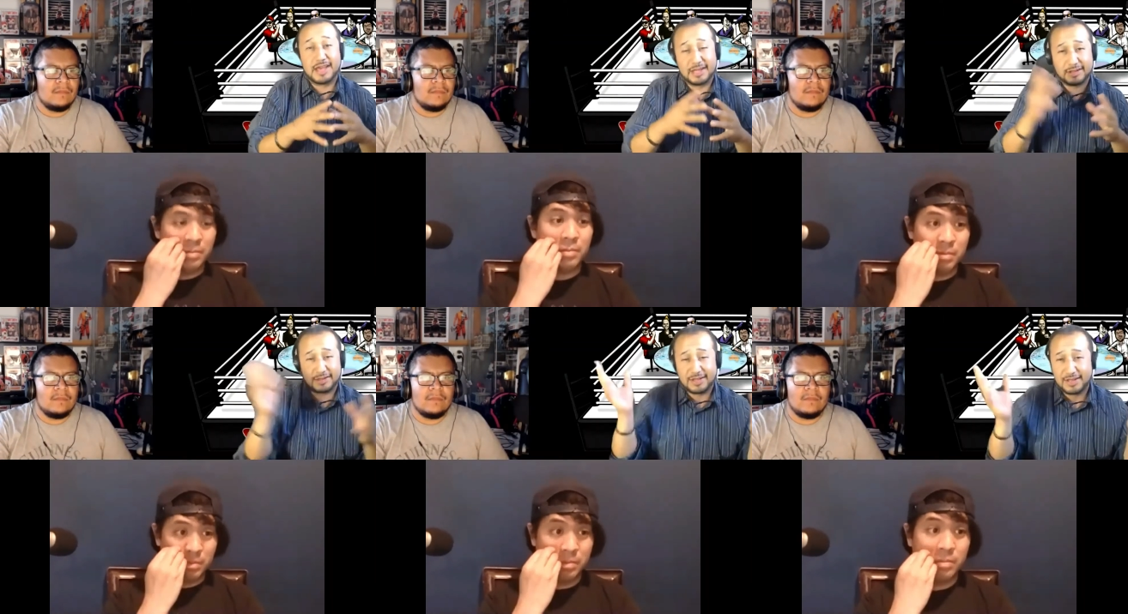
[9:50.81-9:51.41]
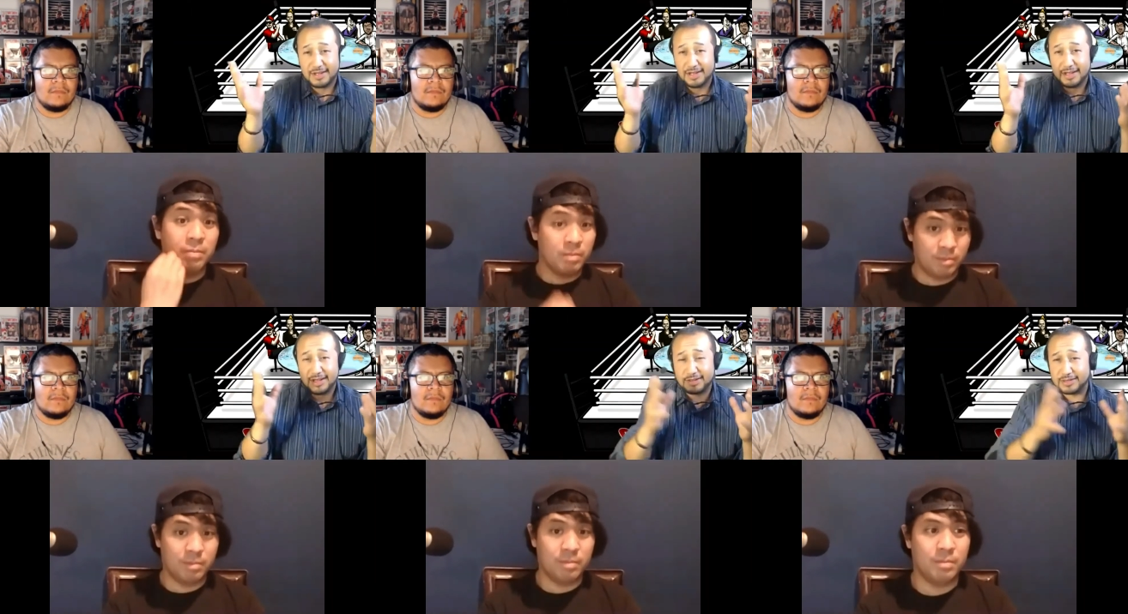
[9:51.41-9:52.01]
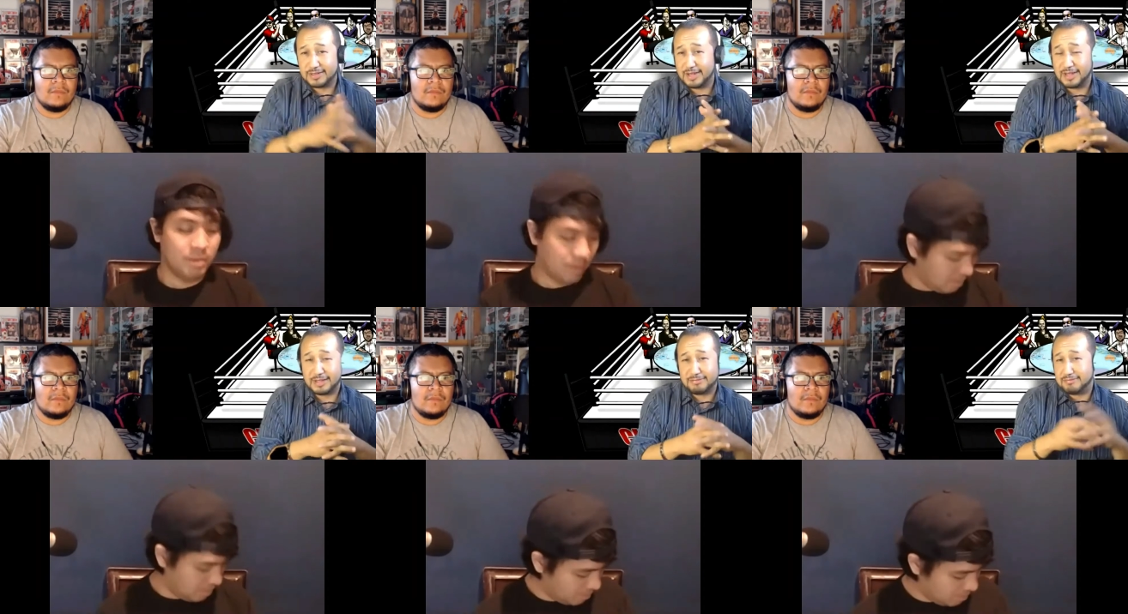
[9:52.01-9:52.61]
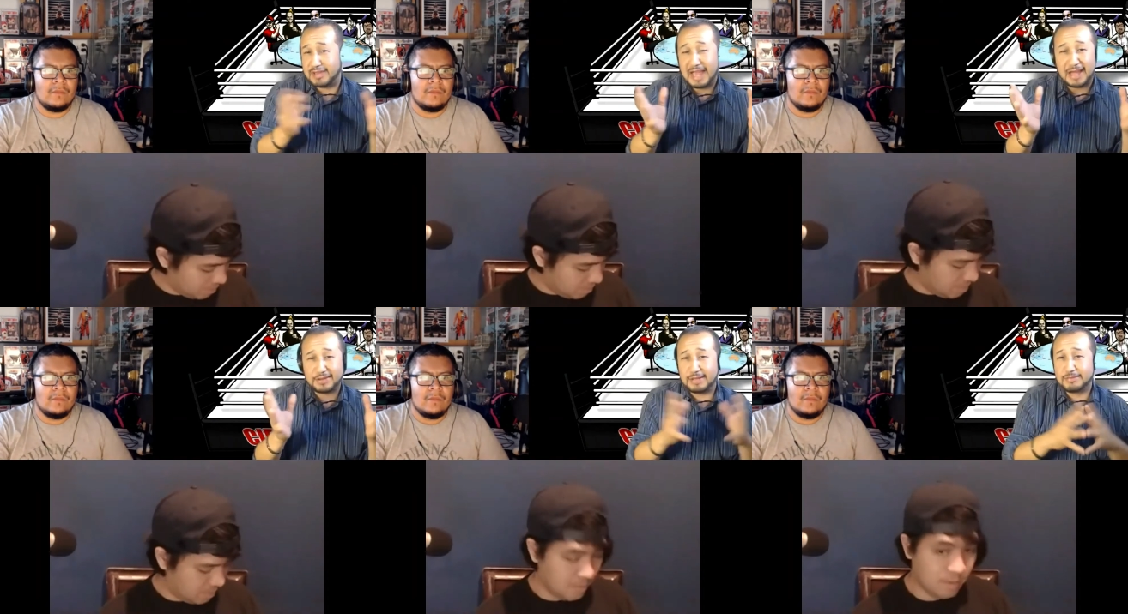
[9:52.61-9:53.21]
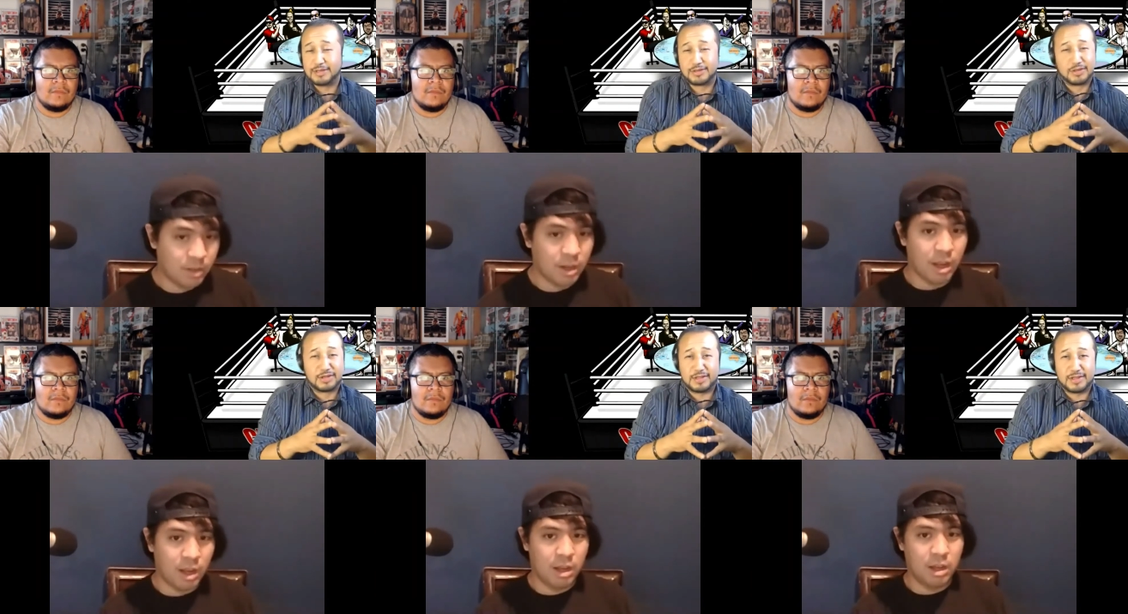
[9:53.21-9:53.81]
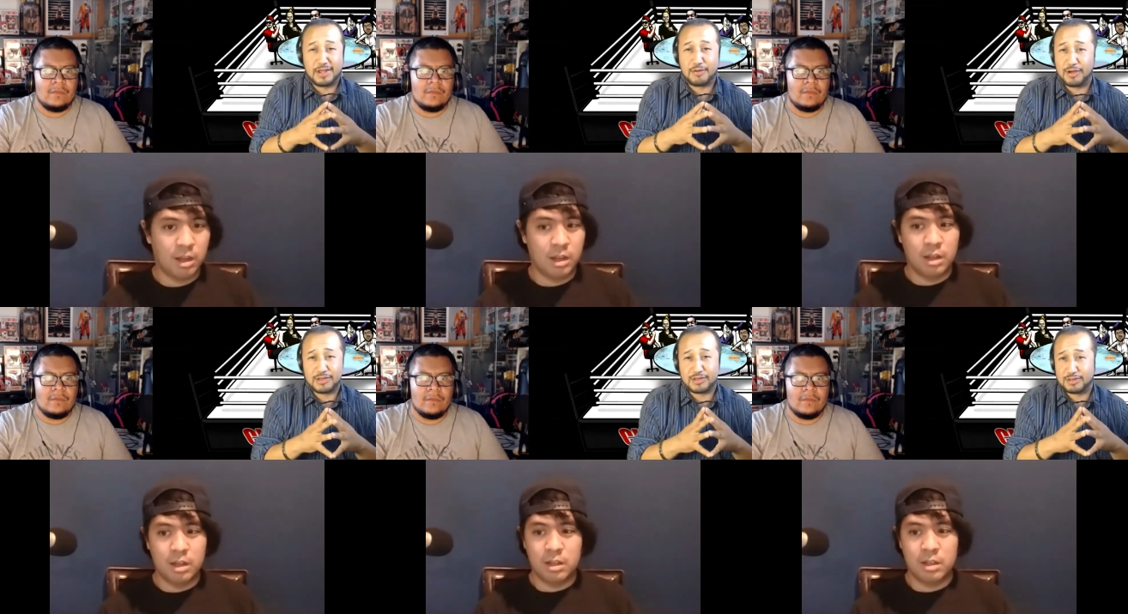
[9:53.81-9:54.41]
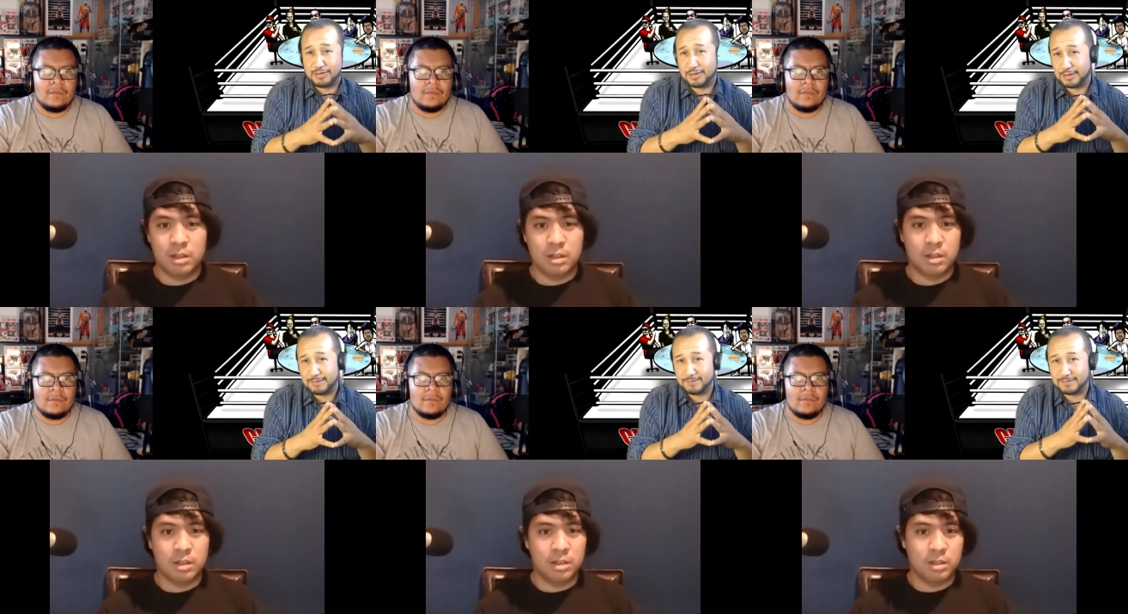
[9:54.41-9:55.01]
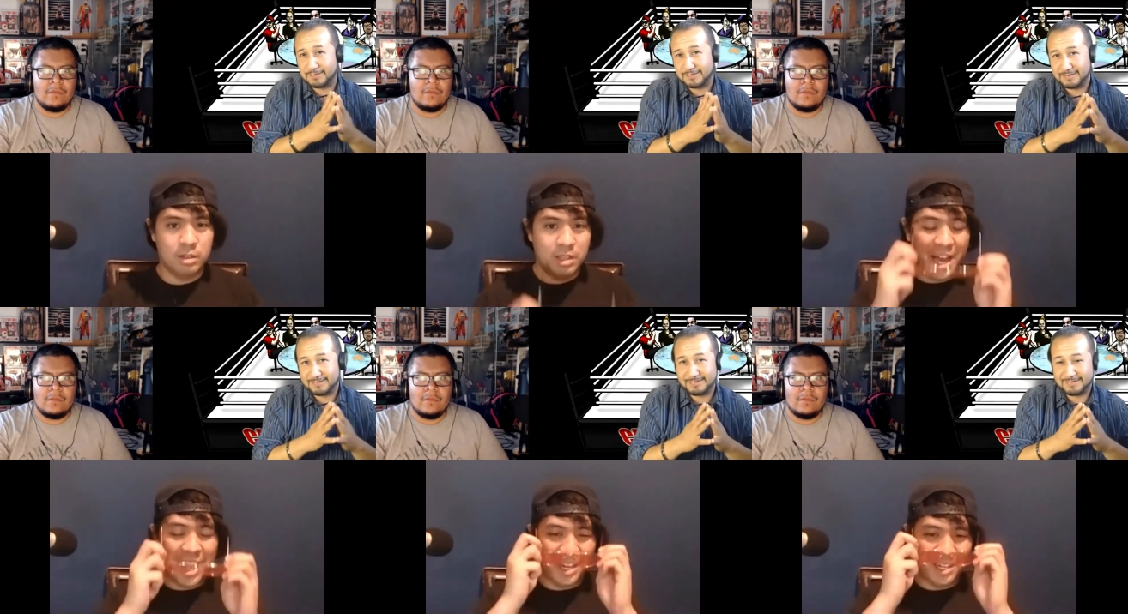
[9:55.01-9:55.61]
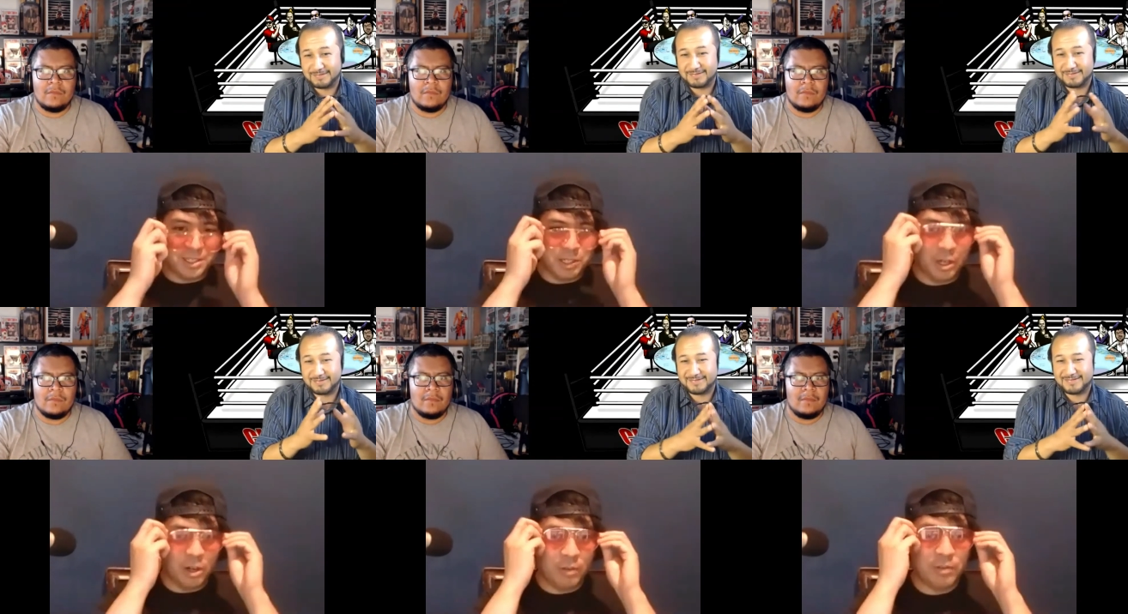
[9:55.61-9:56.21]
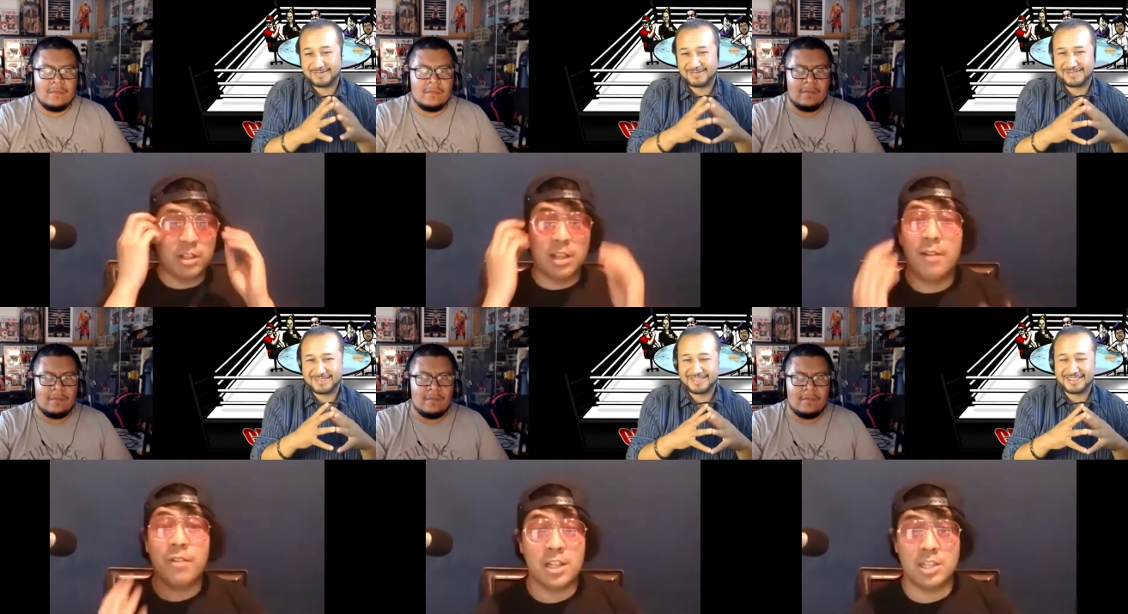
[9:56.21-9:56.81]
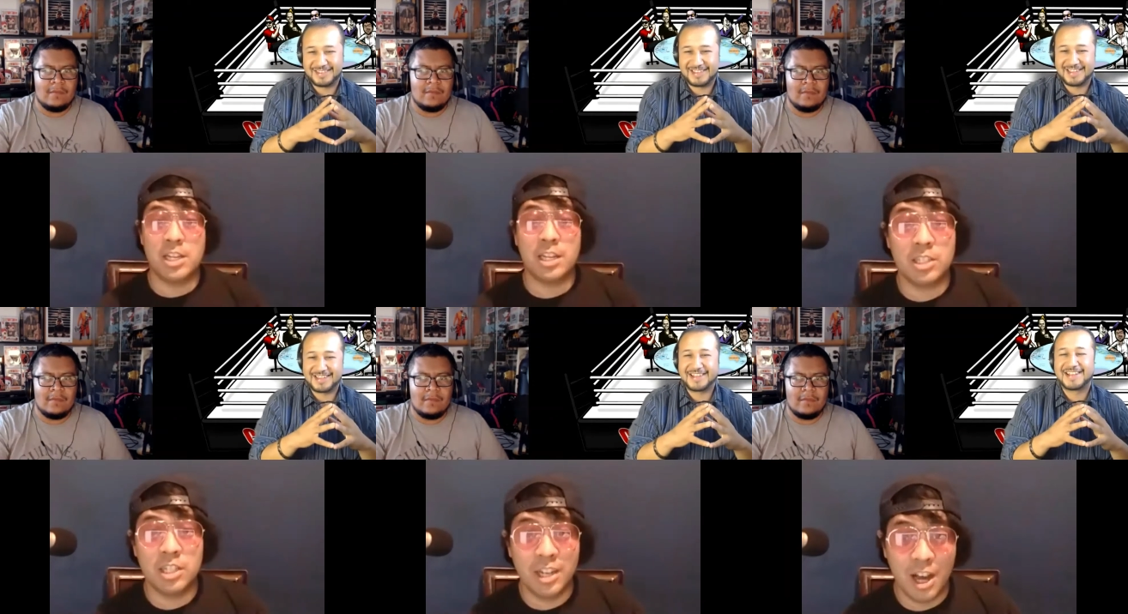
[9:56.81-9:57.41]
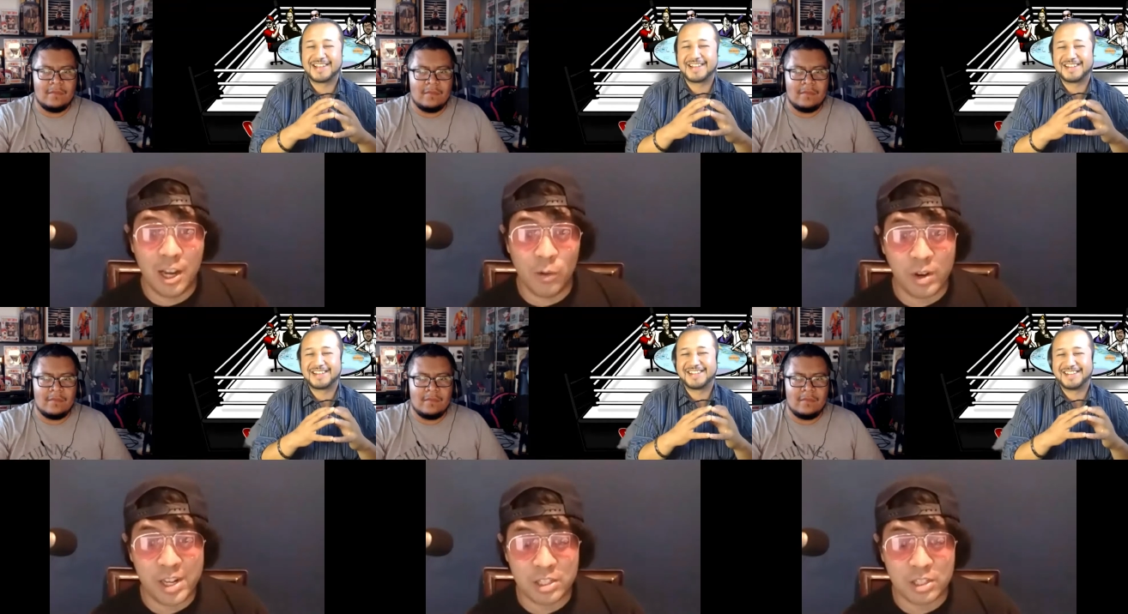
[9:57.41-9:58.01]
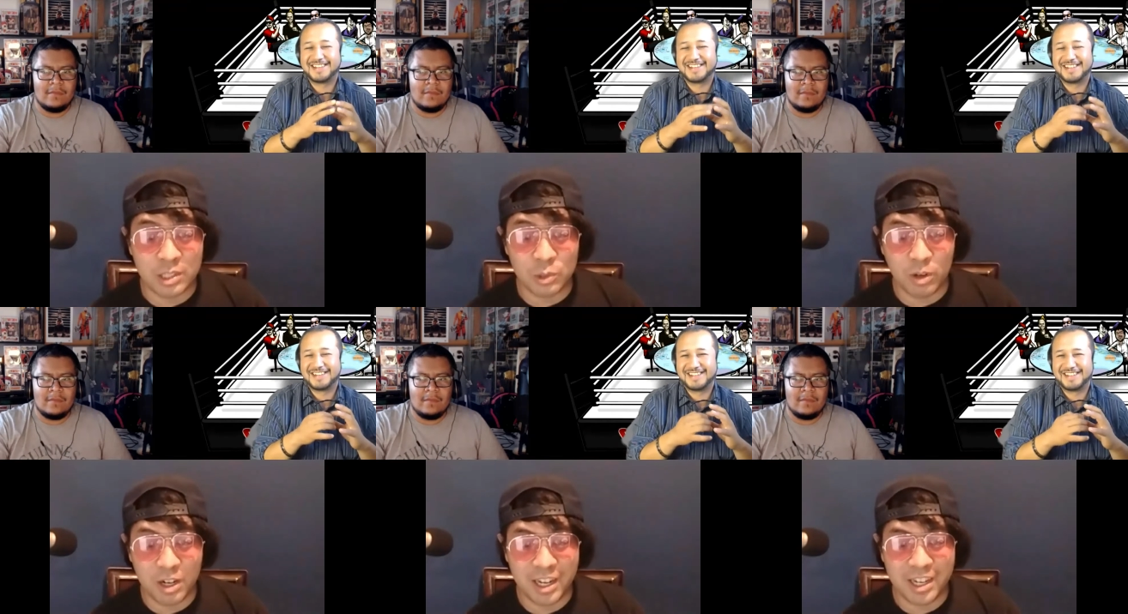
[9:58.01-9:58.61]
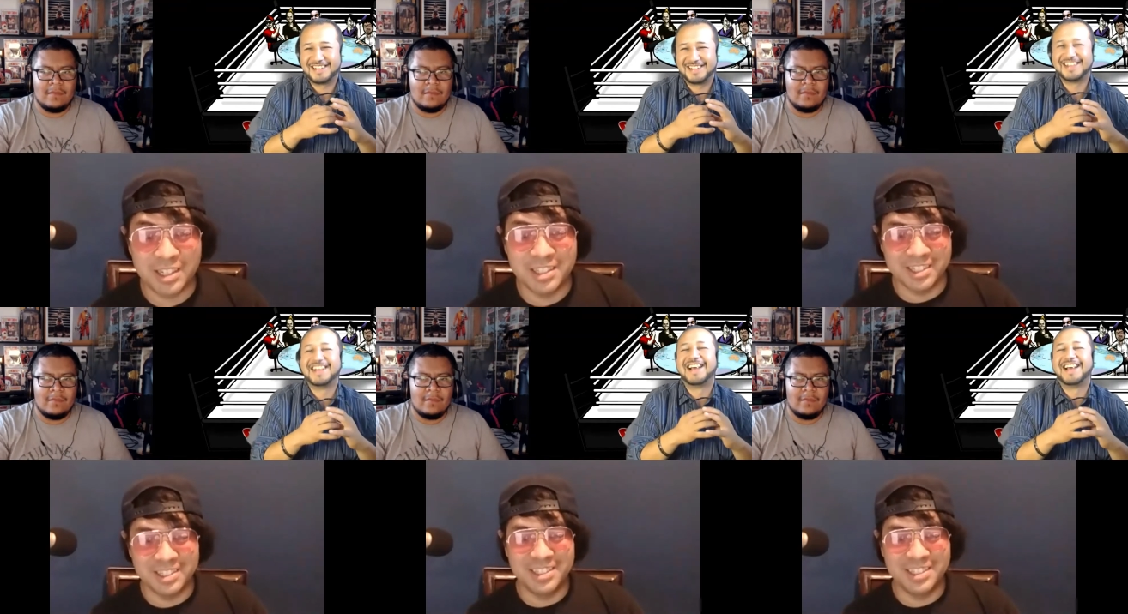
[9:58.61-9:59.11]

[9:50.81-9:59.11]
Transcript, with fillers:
Speaker 1: is. The, you can ask him the 69 questions.
Speaker 2: Yeah, you know, I've got I've got 69 reasons why you